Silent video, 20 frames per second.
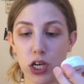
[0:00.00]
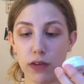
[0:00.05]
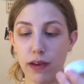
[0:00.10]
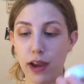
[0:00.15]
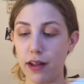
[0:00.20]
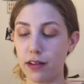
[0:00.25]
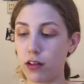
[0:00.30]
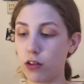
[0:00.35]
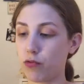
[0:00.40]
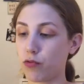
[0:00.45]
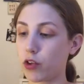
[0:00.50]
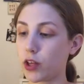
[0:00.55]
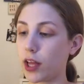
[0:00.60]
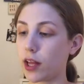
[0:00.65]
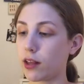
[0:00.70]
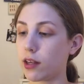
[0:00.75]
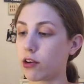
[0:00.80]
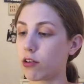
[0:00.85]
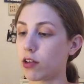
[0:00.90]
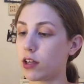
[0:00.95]
I've had this for
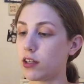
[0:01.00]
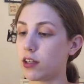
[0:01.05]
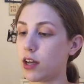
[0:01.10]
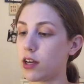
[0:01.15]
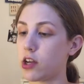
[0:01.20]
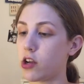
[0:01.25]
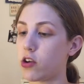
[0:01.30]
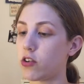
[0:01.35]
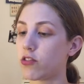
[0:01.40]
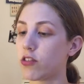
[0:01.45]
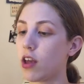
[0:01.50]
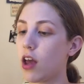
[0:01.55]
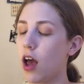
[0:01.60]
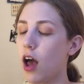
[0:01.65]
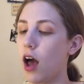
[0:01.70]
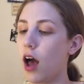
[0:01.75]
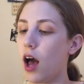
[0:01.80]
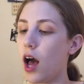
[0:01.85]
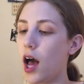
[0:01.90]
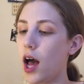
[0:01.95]
like literally 10 years.
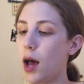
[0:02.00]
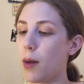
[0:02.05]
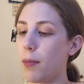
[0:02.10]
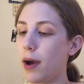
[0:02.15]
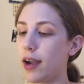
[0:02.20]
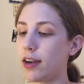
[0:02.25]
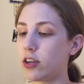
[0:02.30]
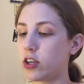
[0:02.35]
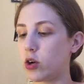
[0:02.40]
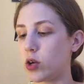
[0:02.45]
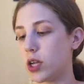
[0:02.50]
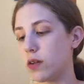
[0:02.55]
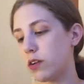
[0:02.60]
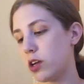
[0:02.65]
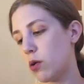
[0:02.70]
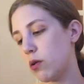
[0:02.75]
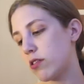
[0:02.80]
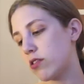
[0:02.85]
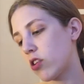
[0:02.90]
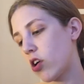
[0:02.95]
I don't even
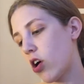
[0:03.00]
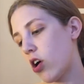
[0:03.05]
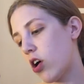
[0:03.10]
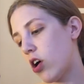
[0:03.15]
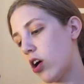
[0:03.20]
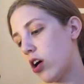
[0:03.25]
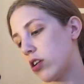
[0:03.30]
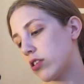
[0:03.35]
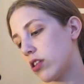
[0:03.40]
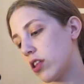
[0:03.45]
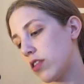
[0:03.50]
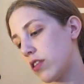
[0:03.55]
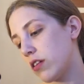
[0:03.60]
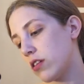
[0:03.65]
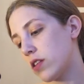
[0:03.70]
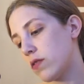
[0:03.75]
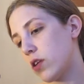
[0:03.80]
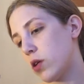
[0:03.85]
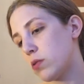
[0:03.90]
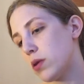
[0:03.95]
know what it's called. The
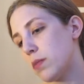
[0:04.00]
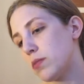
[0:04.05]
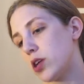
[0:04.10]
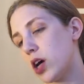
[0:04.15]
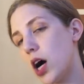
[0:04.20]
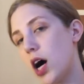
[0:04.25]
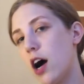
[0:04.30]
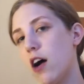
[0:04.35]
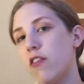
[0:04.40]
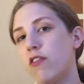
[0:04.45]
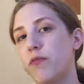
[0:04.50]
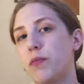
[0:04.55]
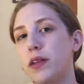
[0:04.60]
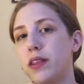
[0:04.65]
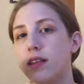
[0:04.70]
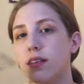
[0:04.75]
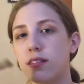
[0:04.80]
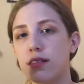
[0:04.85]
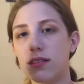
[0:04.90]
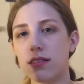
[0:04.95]
things have all rubbed off,
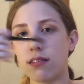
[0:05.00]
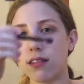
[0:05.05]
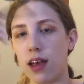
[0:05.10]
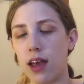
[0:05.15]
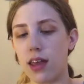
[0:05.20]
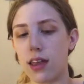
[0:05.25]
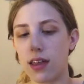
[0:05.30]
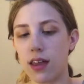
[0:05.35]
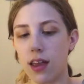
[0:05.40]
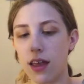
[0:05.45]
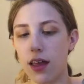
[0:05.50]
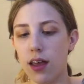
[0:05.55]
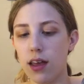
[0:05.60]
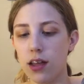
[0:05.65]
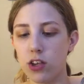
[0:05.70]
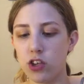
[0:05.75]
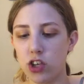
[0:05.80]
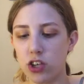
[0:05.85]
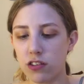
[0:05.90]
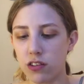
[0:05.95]
but this is like
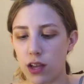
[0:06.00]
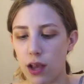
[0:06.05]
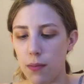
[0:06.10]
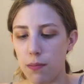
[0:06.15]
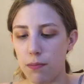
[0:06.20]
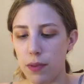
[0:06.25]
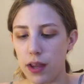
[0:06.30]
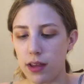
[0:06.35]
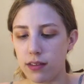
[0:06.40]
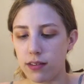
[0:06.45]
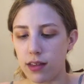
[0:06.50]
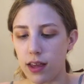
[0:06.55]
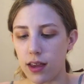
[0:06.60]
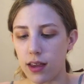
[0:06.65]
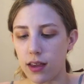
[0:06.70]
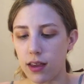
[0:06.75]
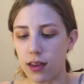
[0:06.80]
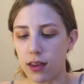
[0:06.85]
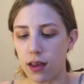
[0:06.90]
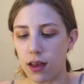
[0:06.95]
just a
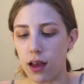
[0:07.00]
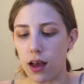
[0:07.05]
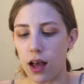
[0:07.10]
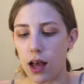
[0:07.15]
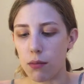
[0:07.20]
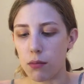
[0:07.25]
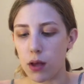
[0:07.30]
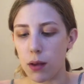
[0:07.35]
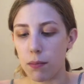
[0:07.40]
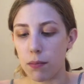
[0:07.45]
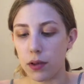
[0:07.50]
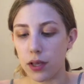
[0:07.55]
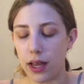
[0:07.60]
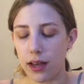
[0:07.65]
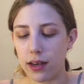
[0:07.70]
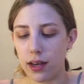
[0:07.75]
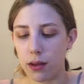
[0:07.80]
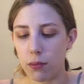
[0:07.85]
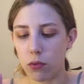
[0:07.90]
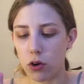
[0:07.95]
basic
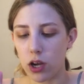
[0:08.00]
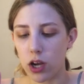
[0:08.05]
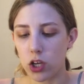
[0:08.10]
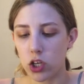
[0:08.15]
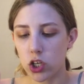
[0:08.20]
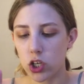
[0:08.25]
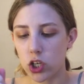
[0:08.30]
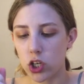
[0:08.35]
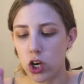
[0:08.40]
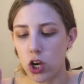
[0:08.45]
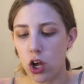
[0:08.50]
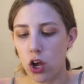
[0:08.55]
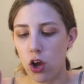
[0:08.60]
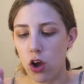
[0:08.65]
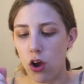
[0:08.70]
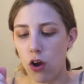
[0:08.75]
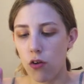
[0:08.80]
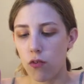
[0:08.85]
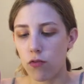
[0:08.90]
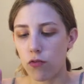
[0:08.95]
blending brush
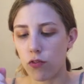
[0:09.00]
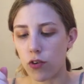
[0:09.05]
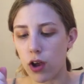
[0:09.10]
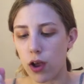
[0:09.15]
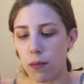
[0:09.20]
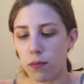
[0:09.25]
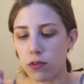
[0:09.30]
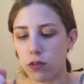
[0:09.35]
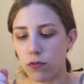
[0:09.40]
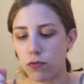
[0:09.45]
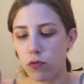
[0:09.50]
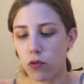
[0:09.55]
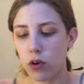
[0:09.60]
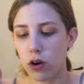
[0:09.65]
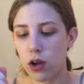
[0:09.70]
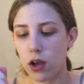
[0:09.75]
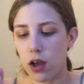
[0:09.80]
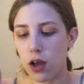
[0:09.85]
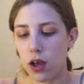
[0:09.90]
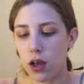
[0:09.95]
from
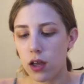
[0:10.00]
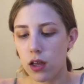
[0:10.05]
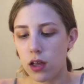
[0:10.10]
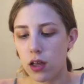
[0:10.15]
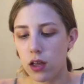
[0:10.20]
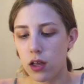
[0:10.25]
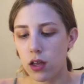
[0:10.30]
Sephora.